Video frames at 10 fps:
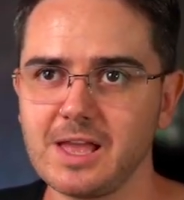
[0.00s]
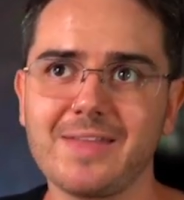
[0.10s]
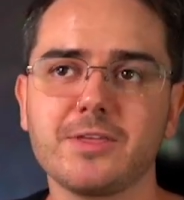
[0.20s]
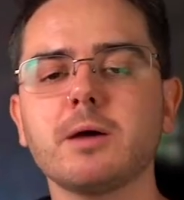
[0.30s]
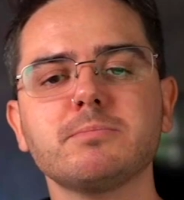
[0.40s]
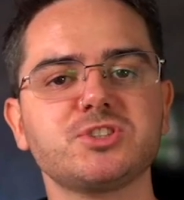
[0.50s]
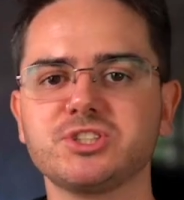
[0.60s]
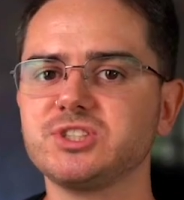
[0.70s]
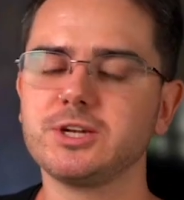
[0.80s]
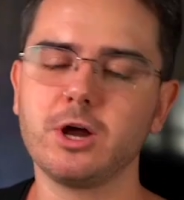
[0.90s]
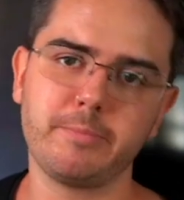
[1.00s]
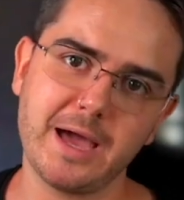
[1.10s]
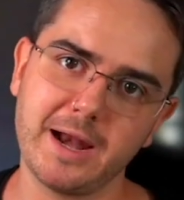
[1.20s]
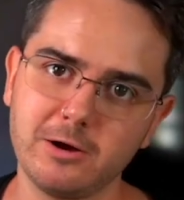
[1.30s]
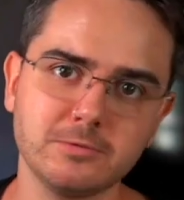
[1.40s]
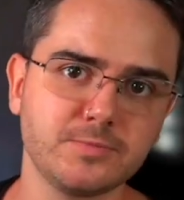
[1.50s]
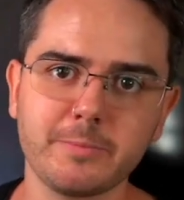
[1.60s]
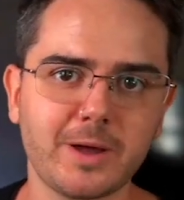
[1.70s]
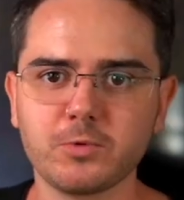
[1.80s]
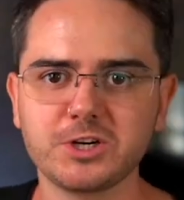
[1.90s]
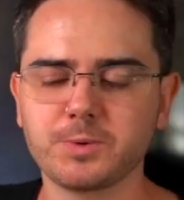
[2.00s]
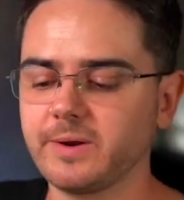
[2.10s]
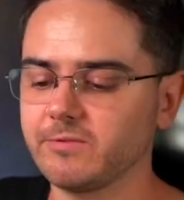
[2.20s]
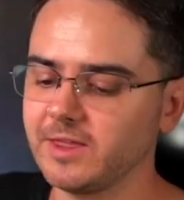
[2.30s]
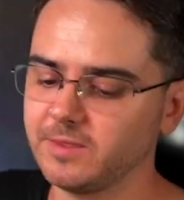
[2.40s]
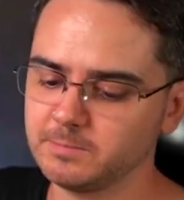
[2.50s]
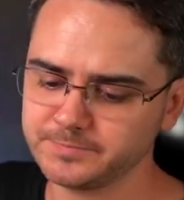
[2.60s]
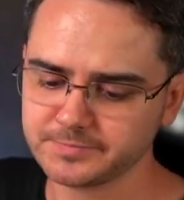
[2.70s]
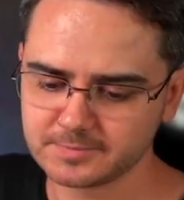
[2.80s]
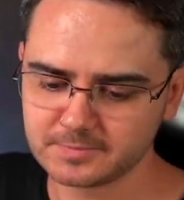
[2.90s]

And the numbers just did not pan out. No matter which way we ran them,